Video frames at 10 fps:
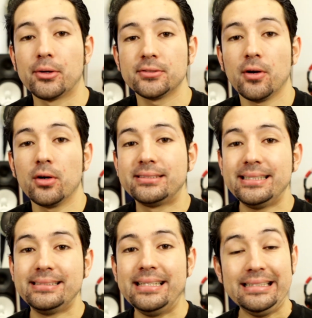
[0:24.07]
Now, as far as
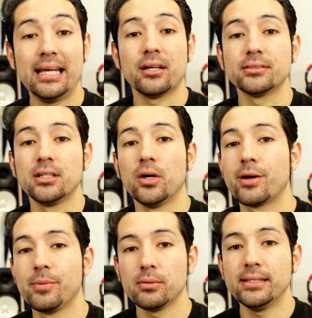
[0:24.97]
the details go,
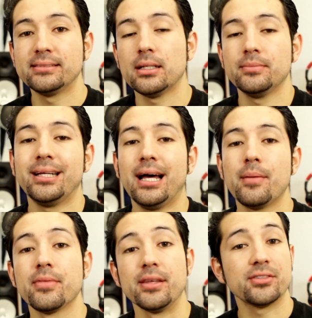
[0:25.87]
it'll be released
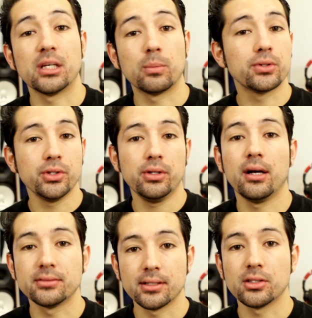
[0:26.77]
sometime this summer
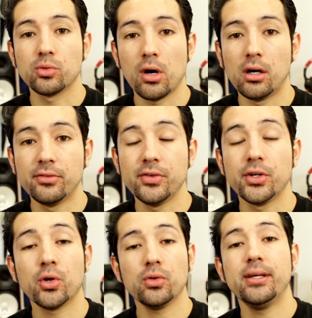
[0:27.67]
2012. If you
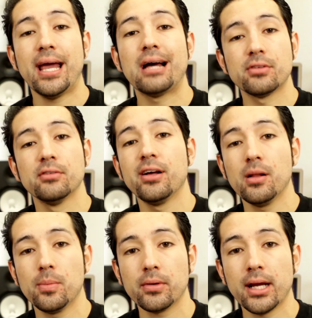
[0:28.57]
currently have a
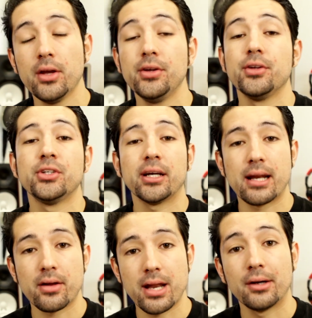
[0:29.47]
developer account, you can
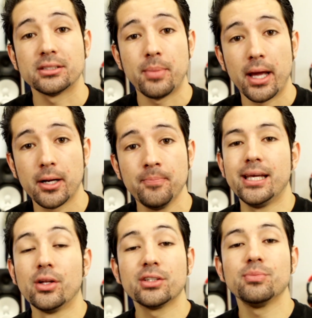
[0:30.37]
check it out now as a beta.
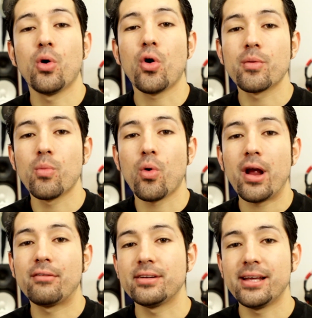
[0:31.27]
It looks more and
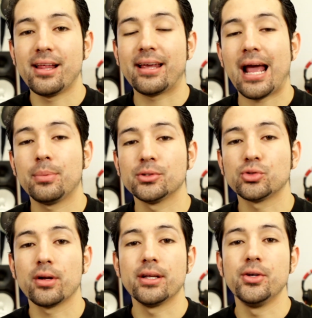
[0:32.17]
more every day like Apple's
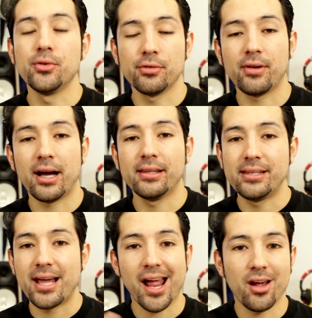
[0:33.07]
trying to unify
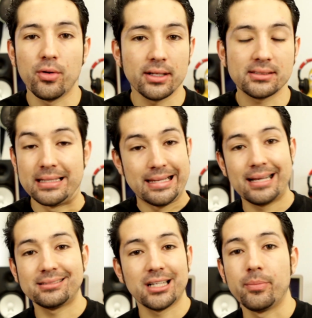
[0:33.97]
the iOS to the
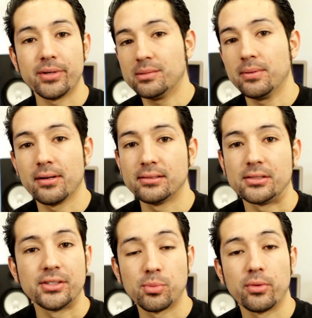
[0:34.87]
desktop experience.
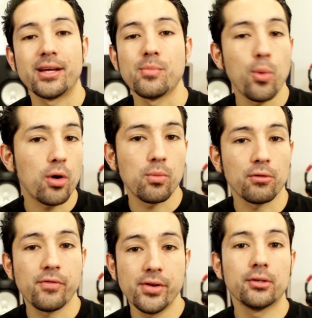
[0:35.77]
They're just bringing more and
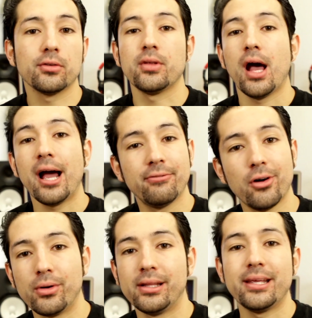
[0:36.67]
more features from the
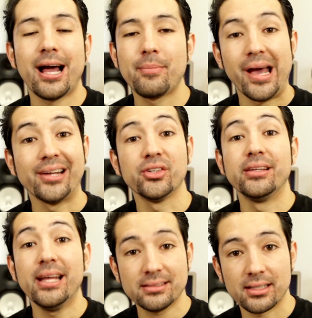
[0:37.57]
iPhone and the iPad to
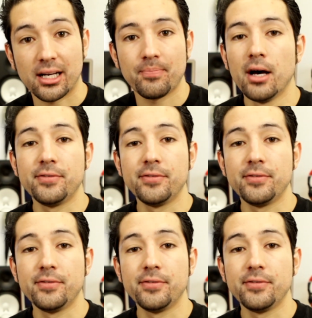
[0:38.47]
the desktop.